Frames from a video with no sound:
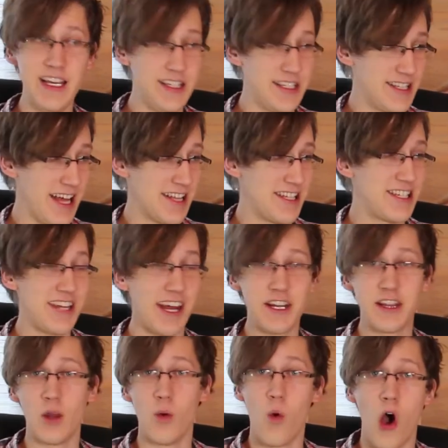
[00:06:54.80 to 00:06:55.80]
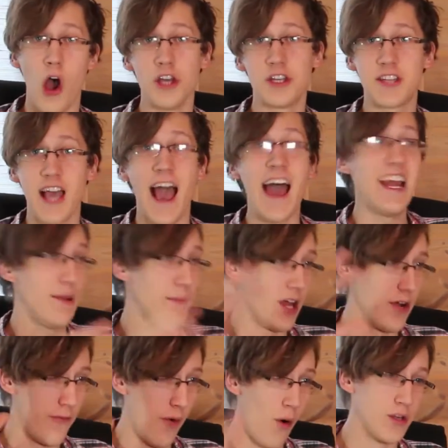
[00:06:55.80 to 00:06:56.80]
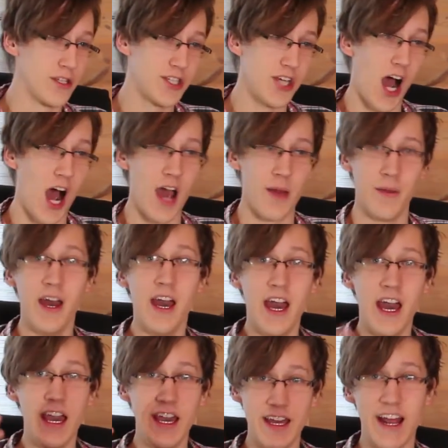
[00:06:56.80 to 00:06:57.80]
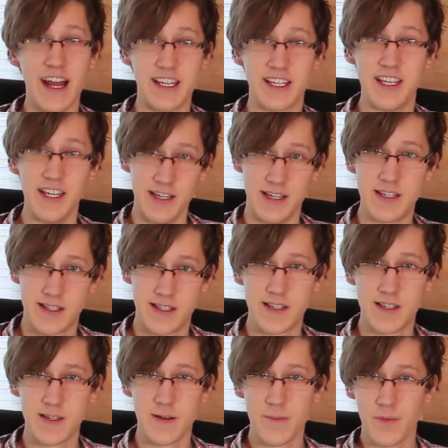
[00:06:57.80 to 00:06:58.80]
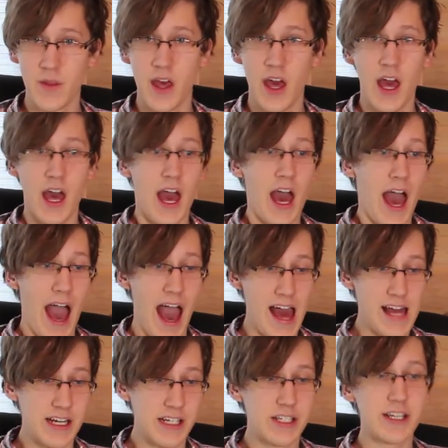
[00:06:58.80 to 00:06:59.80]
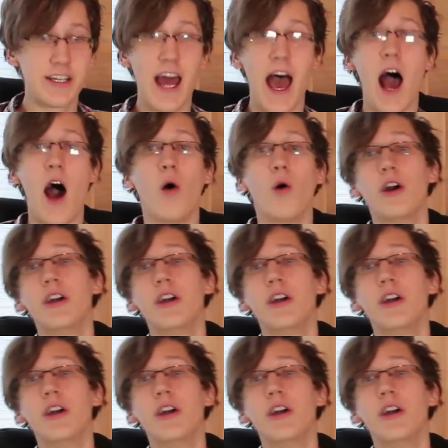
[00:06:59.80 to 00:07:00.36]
lists that state the worst anime of all time, it exists. And now